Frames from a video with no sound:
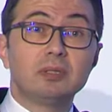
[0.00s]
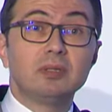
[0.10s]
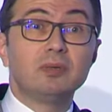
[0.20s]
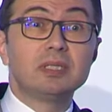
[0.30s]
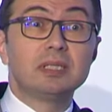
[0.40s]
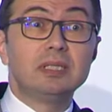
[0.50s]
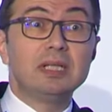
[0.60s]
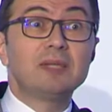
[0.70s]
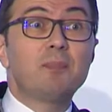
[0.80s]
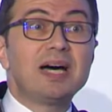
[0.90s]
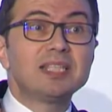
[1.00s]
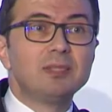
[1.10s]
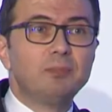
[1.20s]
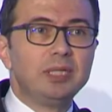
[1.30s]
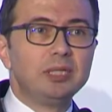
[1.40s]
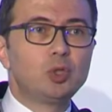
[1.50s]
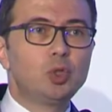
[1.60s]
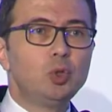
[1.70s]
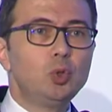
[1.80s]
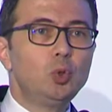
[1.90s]
was it not possible
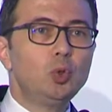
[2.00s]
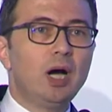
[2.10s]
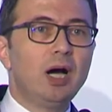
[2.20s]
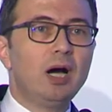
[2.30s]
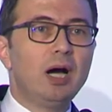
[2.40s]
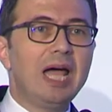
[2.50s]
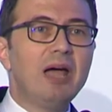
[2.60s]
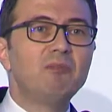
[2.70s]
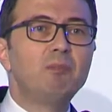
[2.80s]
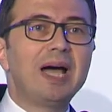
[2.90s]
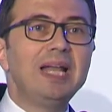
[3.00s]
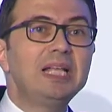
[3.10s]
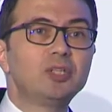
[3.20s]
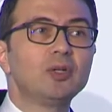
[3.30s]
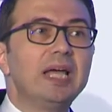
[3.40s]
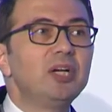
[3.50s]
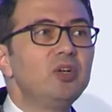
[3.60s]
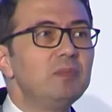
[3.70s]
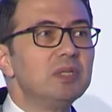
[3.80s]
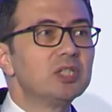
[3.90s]
to have bilateral
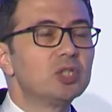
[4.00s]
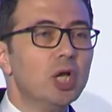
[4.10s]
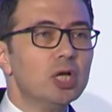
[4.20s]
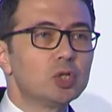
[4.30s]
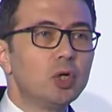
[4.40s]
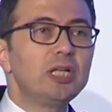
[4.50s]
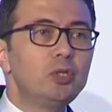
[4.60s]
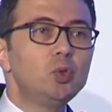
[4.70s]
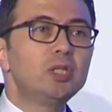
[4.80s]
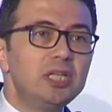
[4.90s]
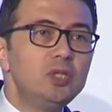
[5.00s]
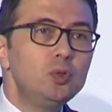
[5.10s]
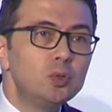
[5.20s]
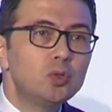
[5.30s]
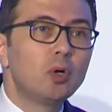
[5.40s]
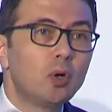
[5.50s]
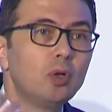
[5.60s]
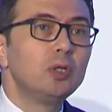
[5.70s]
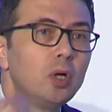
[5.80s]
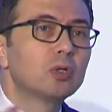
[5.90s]
agreements so that you can use your
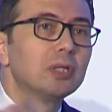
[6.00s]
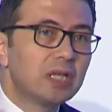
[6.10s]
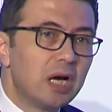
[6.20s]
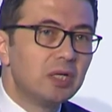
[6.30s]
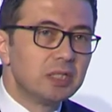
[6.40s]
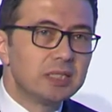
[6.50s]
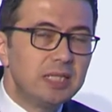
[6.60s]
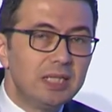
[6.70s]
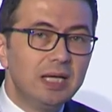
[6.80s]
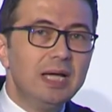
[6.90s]
own local currency?